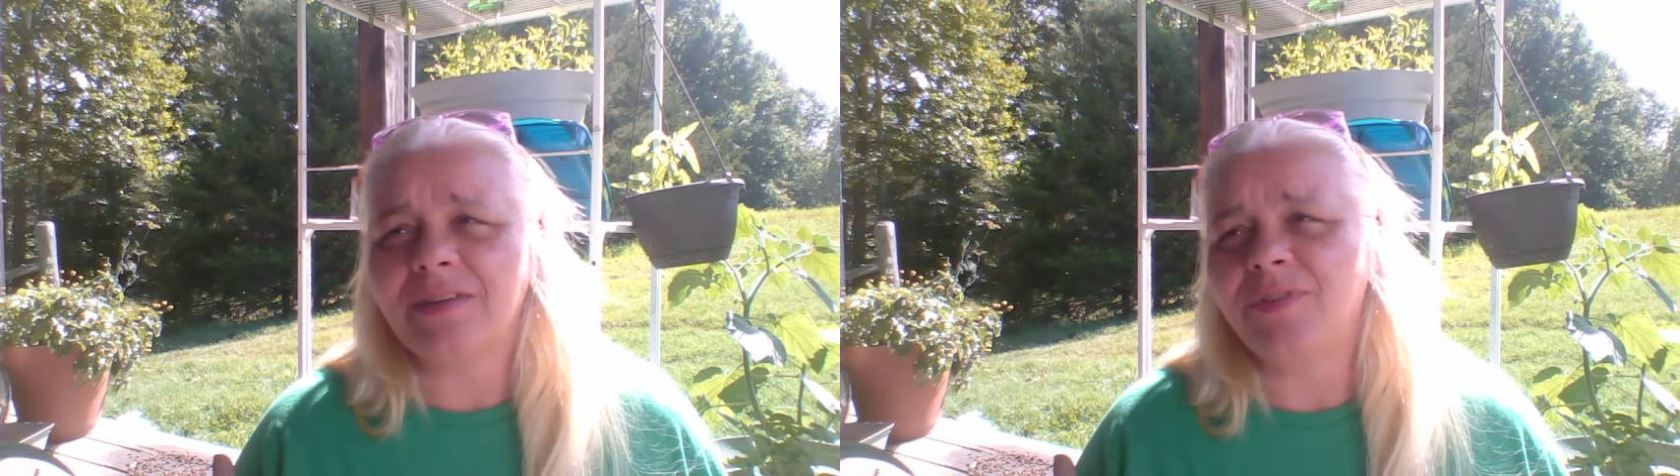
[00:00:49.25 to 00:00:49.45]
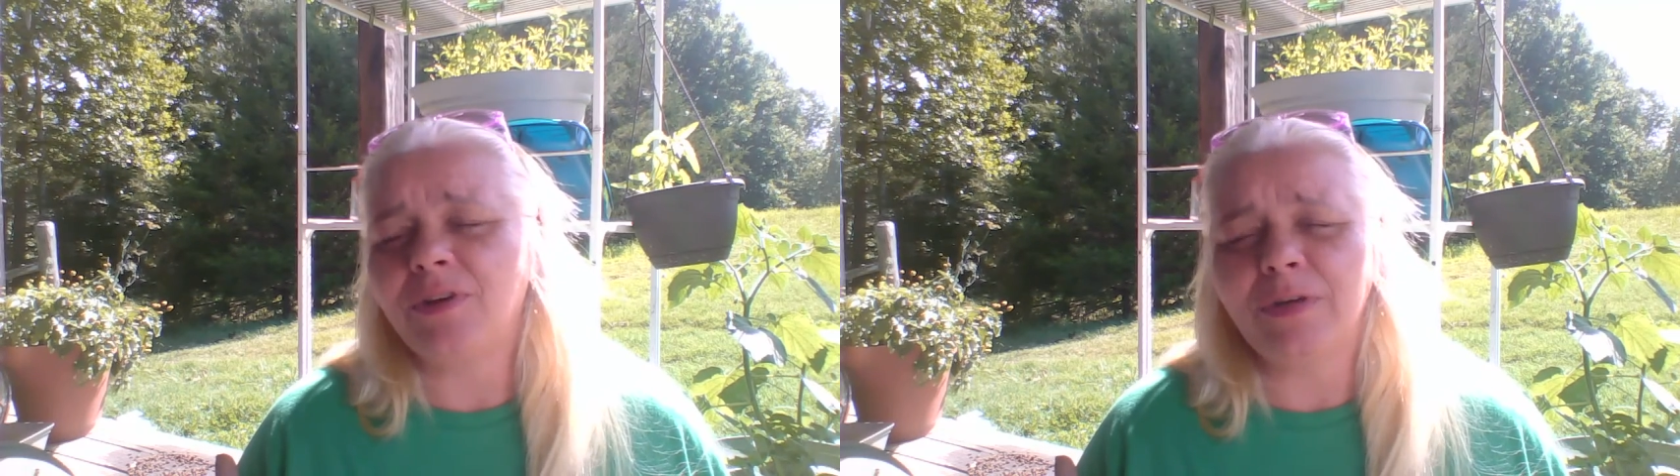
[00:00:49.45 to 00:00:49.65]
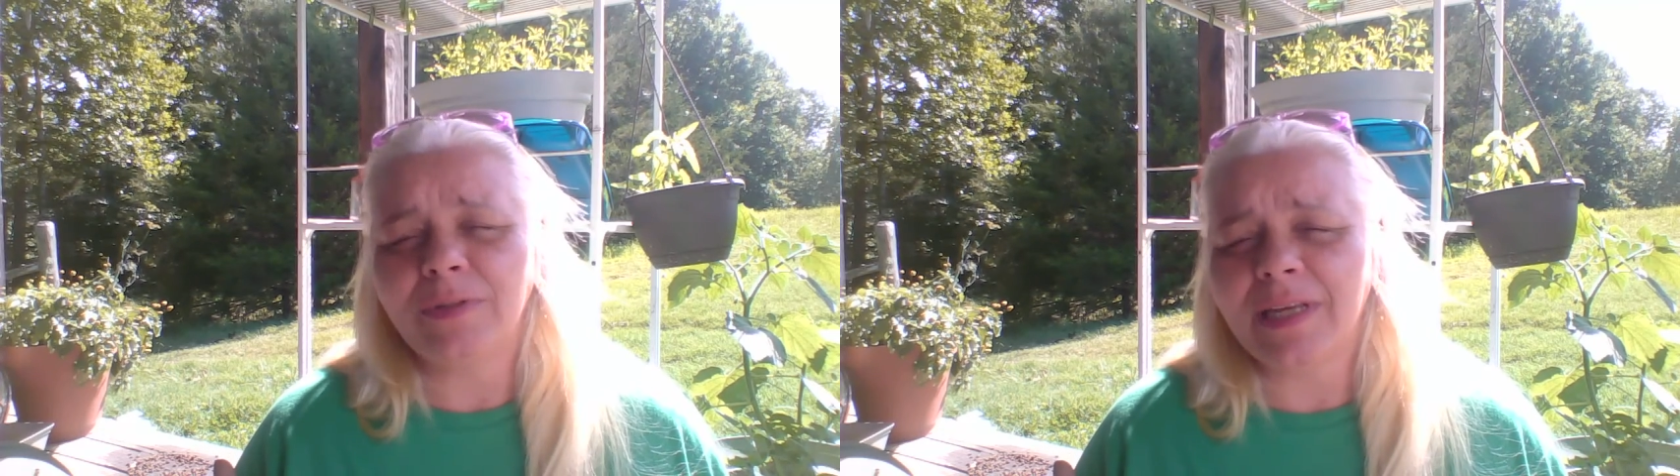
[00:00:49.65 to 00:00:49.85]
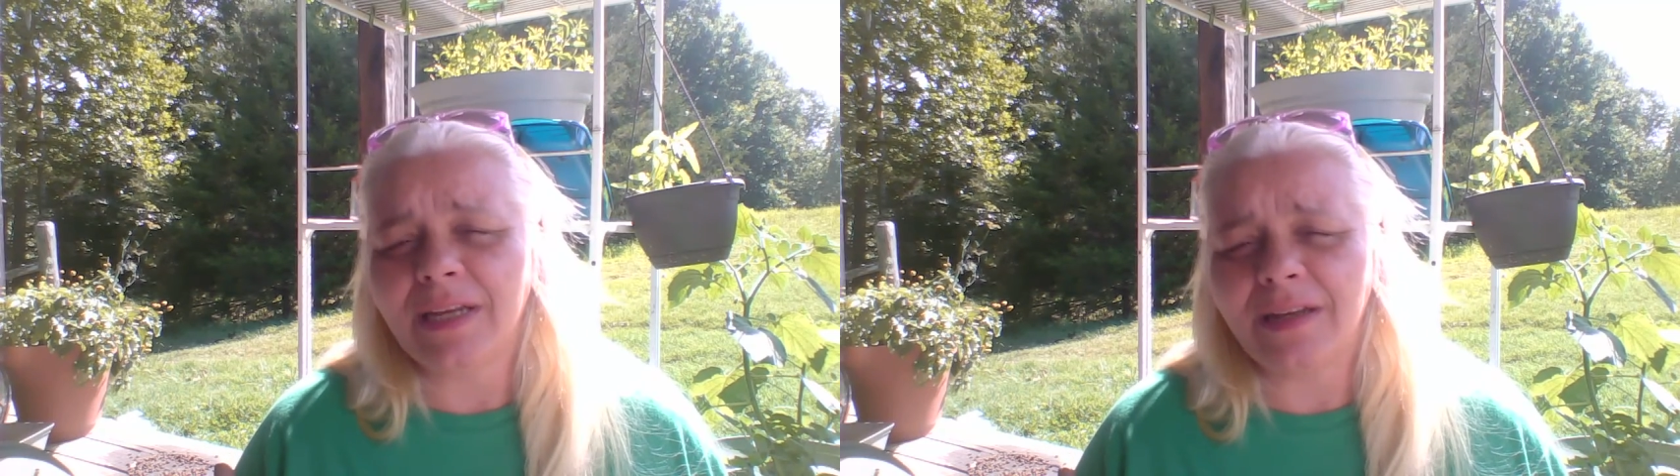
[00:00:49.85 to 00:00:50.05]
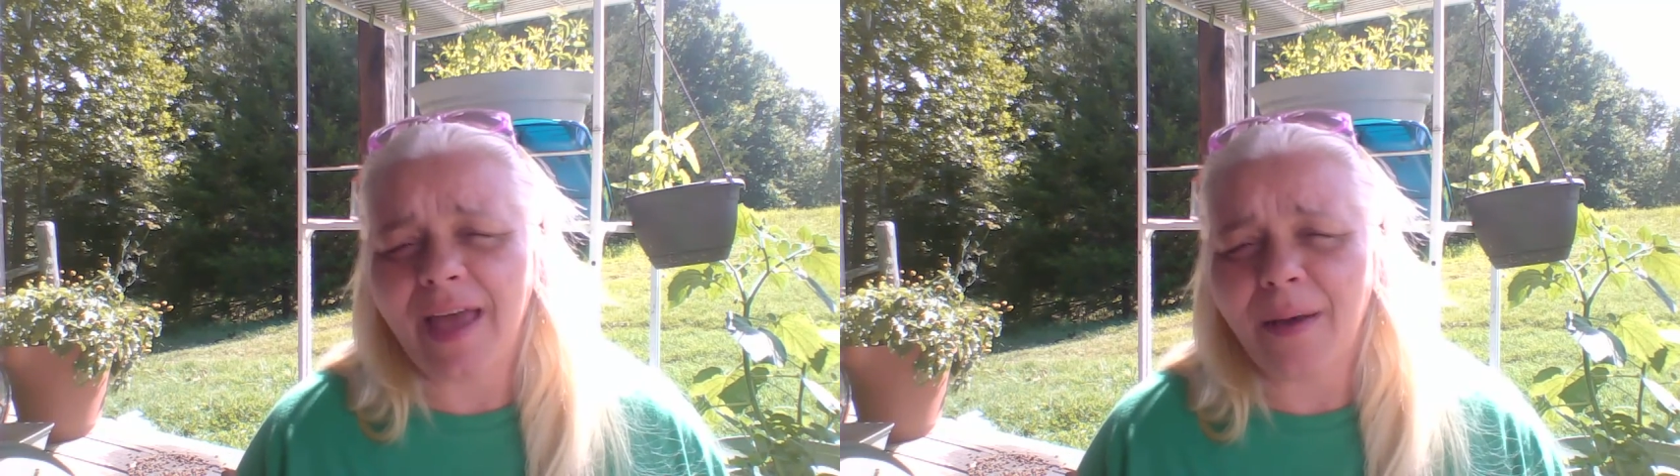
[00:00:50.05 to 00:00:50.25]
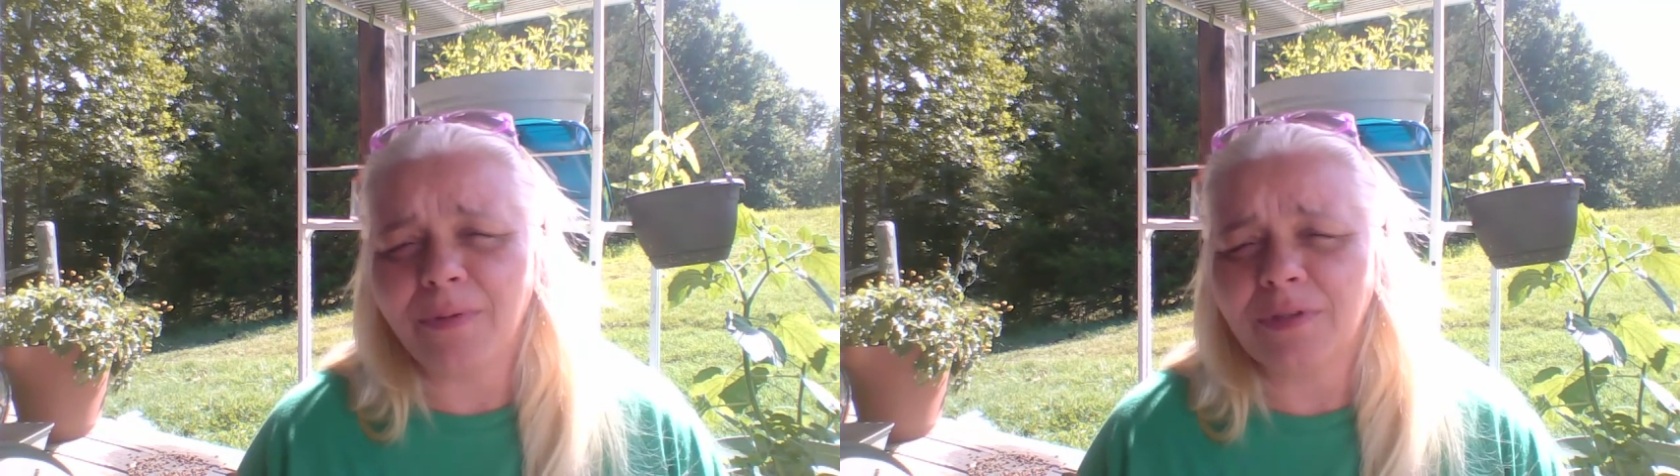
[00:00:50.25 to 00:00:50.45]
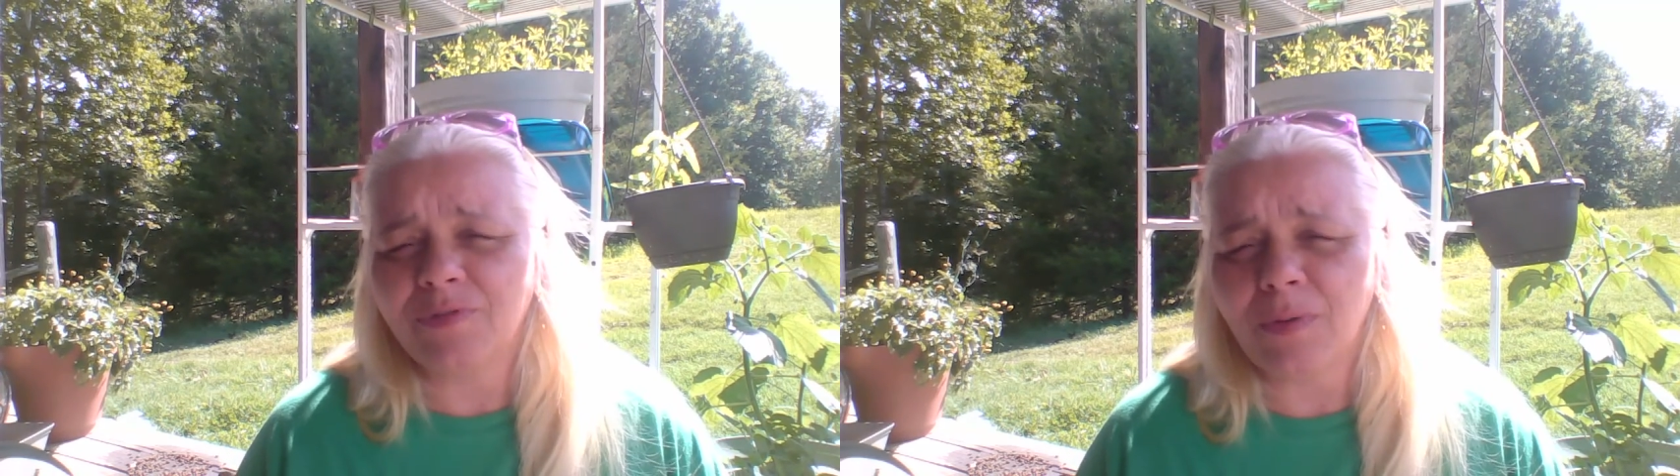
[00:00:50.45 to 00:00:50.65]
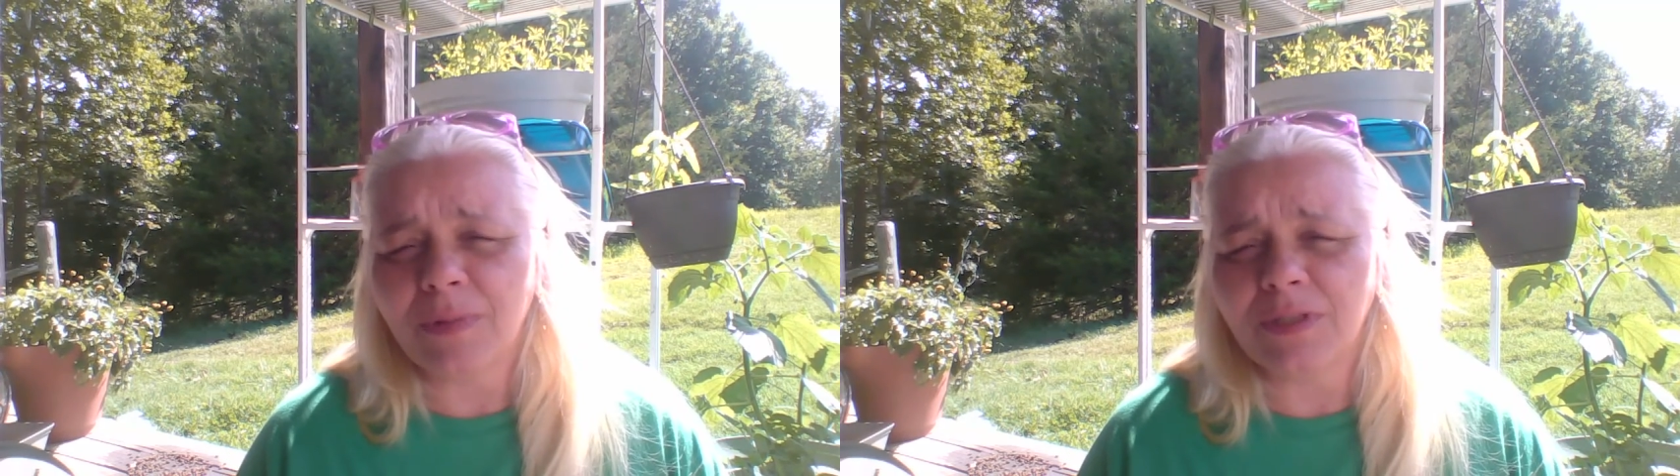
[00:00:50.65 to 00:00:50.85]
If you're using apples
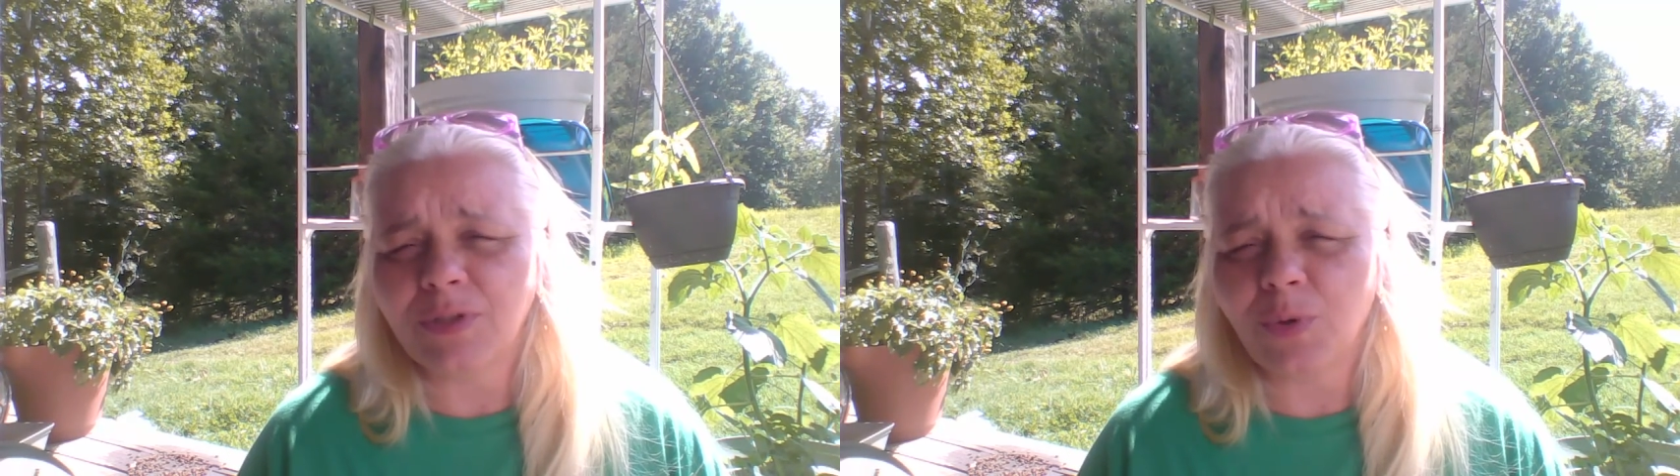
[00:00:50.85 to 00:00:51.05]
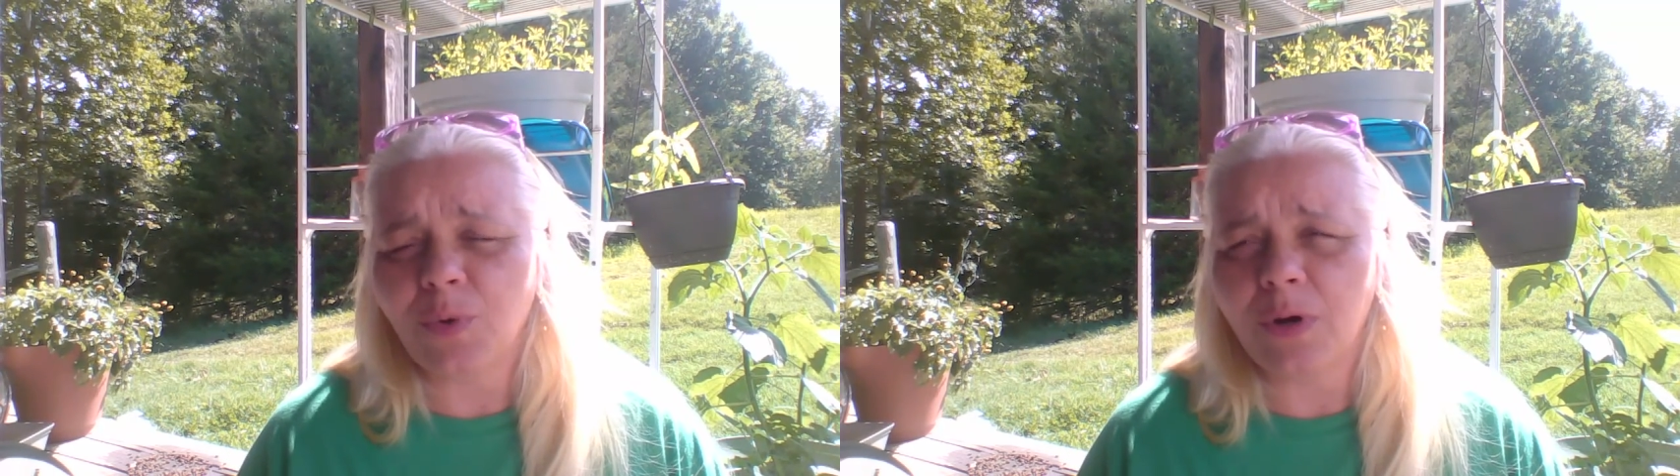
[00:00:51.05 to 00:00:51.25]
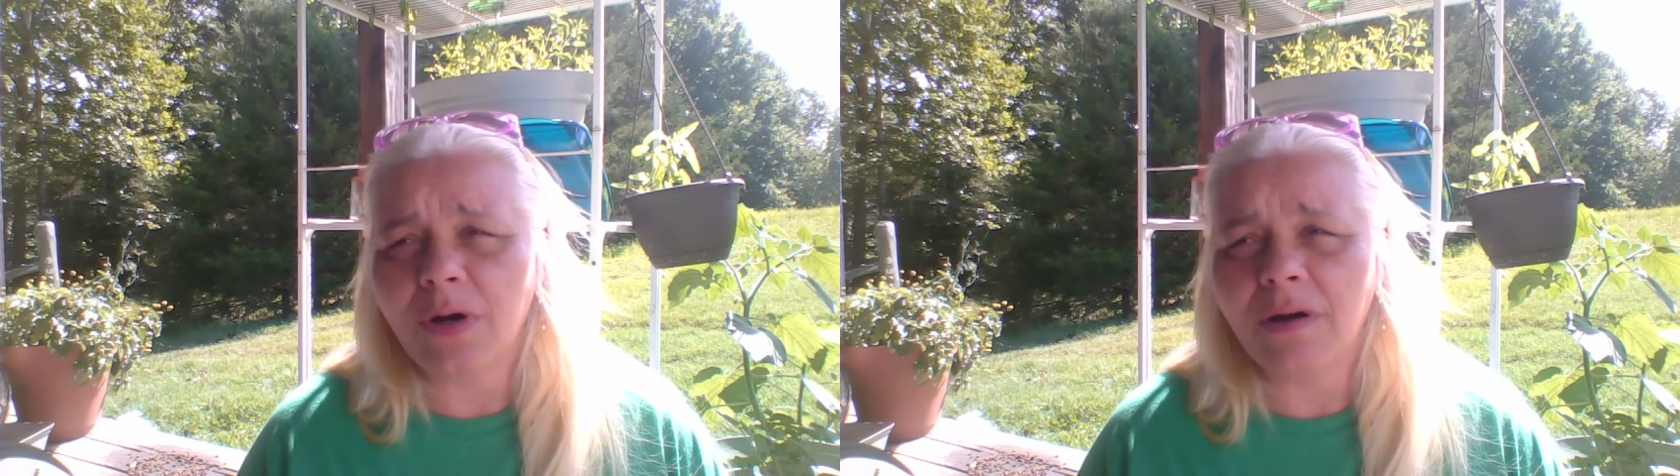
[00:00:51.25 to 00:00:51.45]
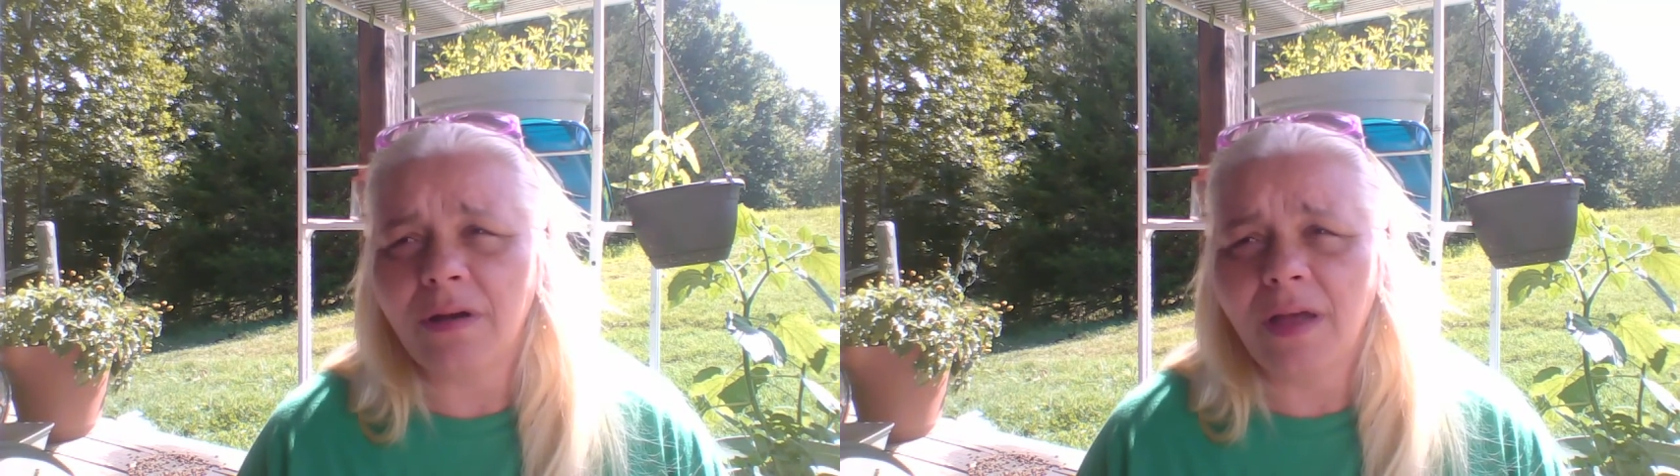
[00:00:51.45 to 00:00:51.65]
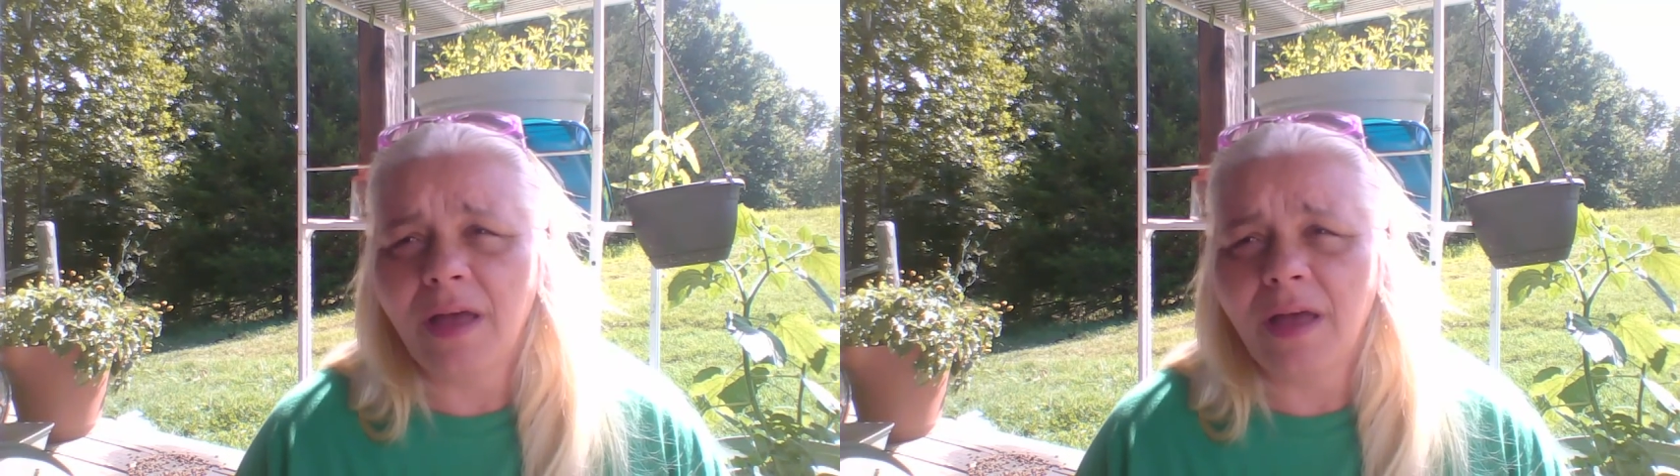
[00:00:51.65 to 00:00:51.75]
from the store,